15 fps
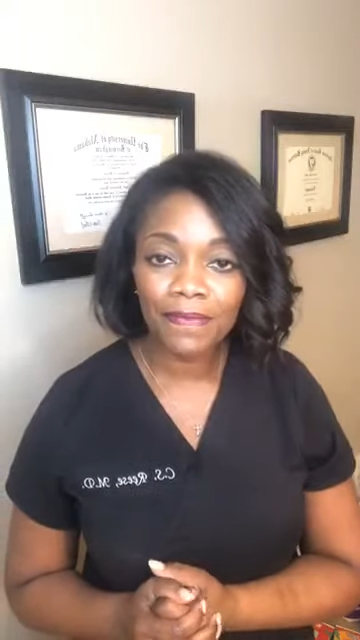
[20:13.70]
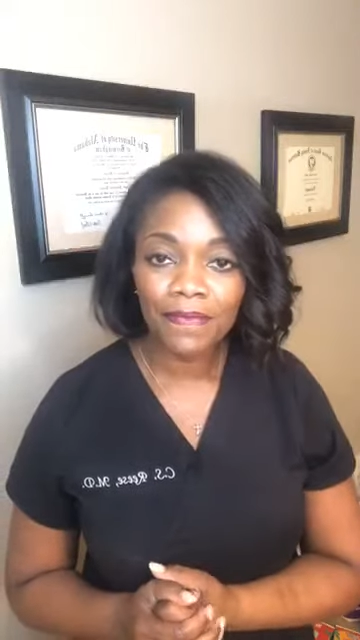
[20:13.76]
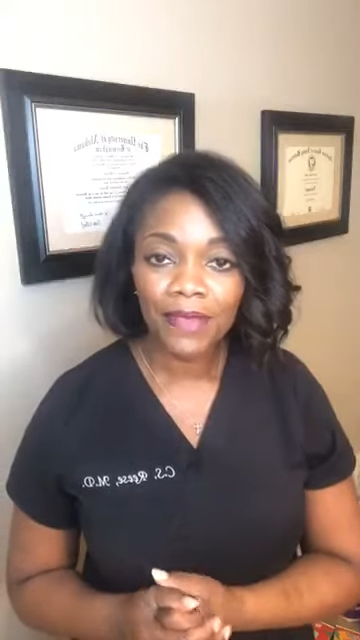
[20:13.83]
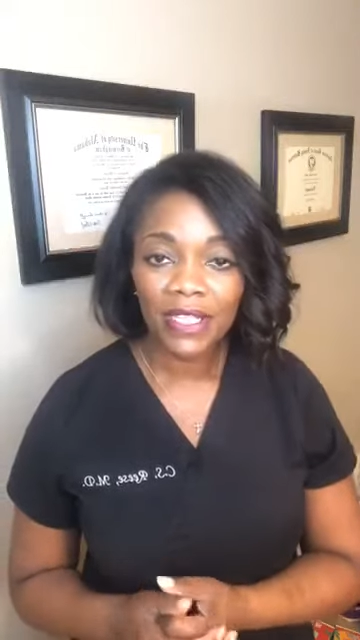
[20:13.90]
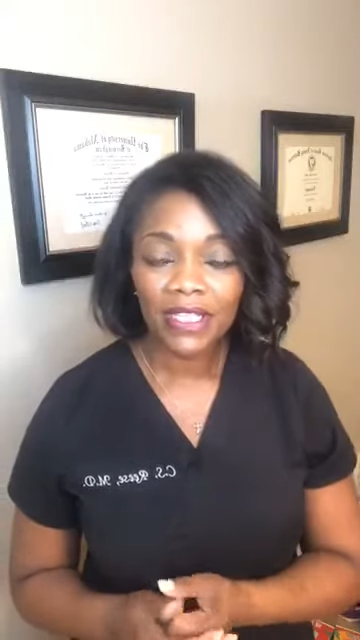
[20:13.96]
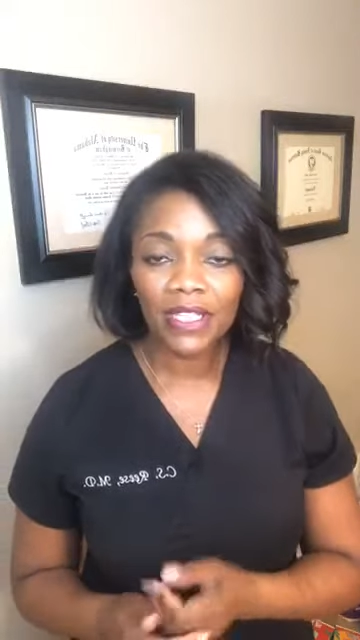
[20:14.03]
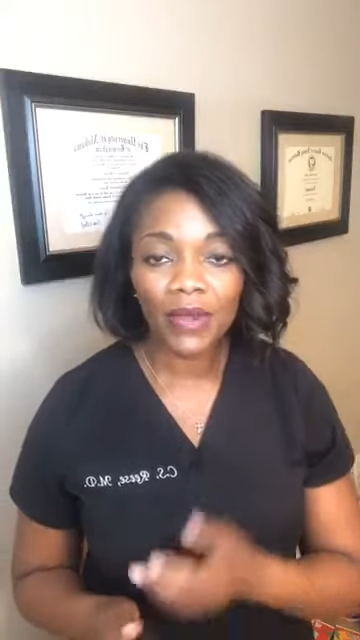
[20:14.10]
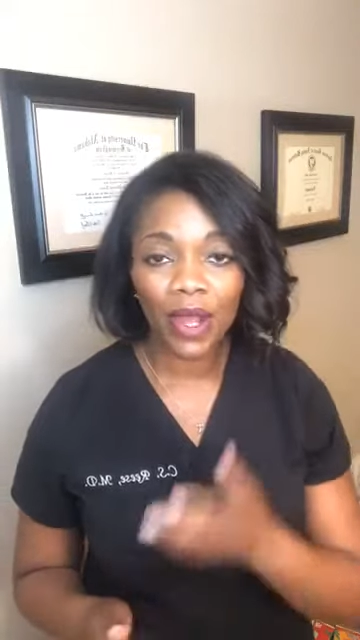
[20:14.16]

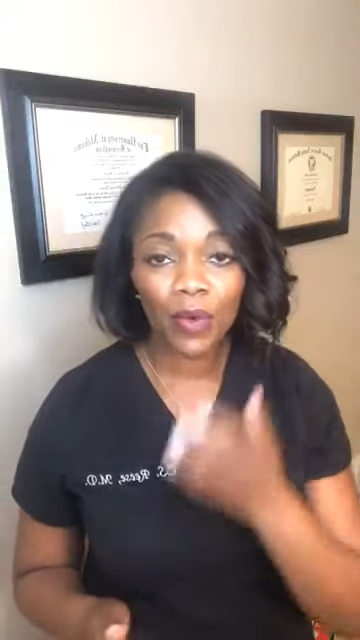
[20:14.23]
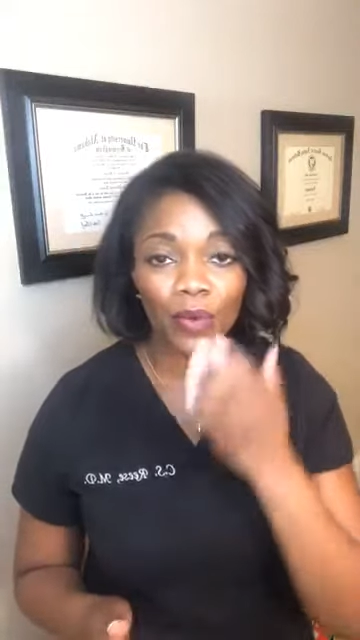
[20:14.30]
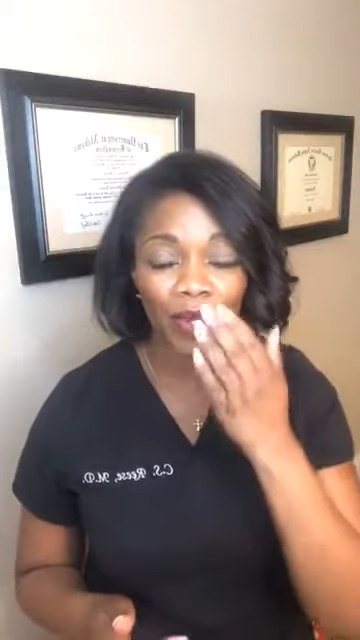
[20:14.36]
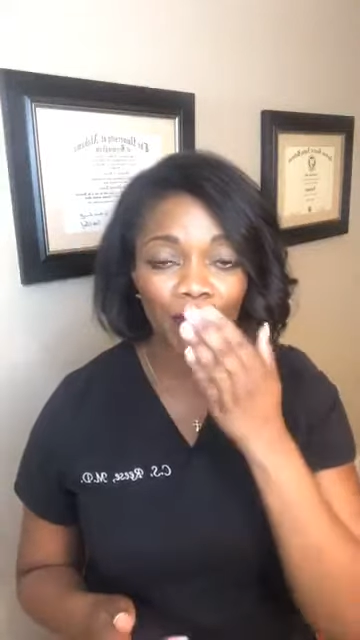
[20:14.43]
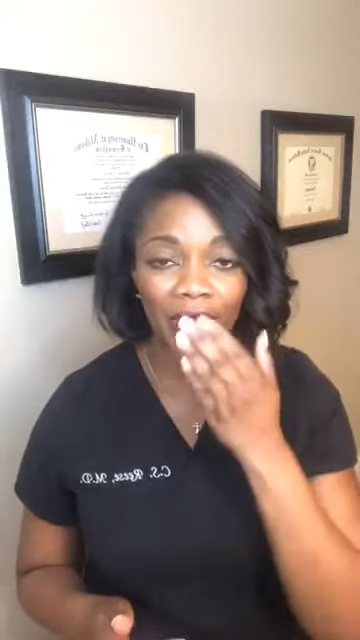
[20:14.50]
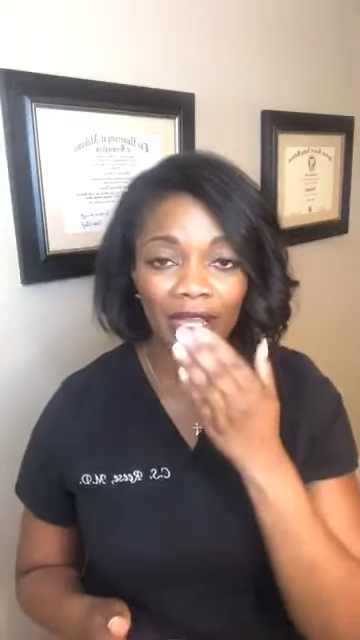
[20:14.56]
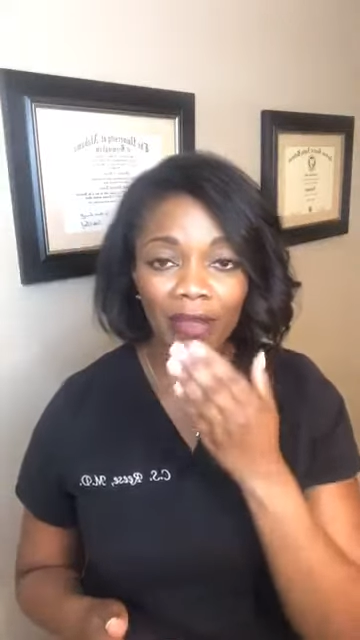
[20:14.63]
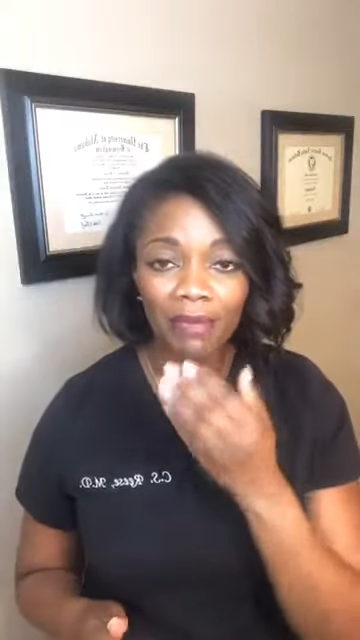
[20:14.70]
So I would
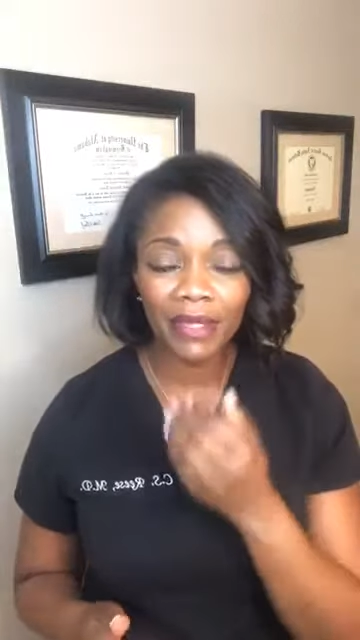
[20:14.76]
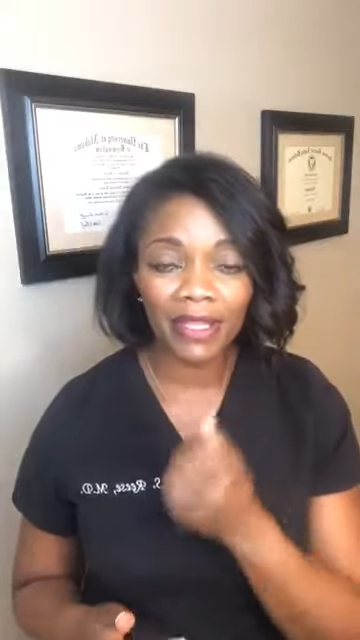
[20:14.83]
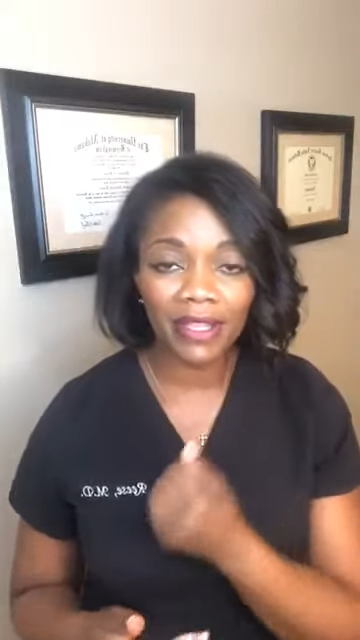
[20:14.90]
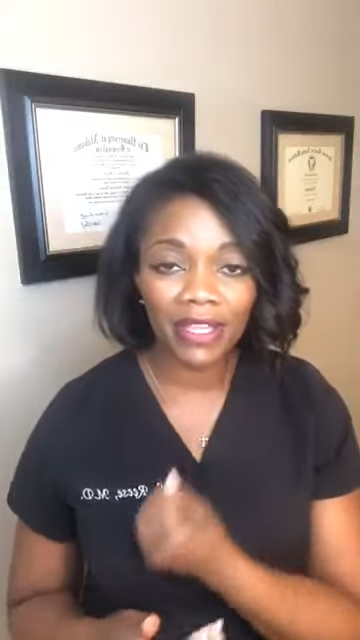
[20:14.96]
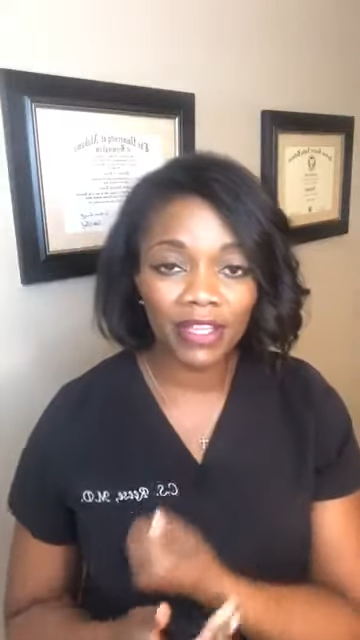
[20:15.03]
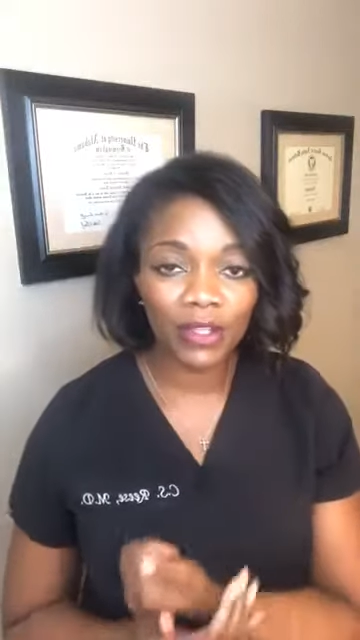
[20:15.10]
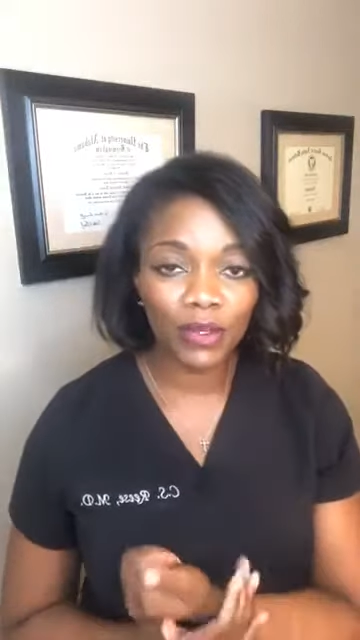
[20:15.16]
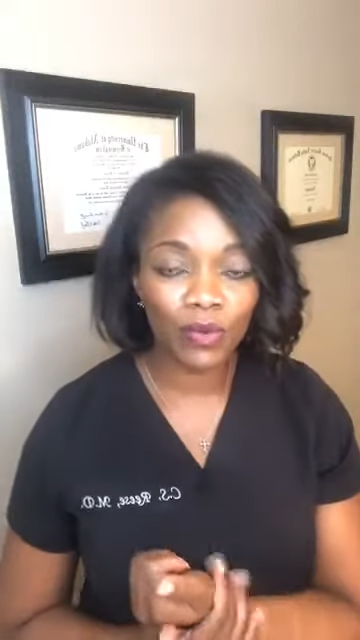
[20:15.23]
recommend
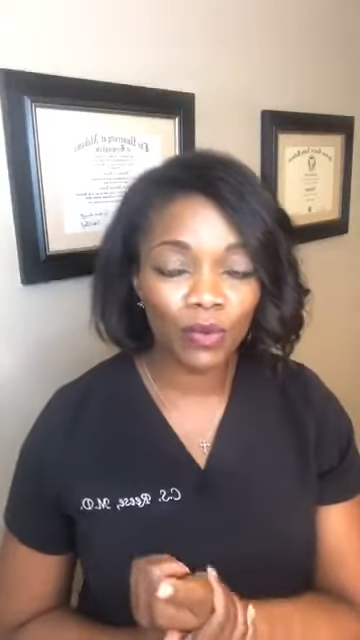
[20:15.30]
that you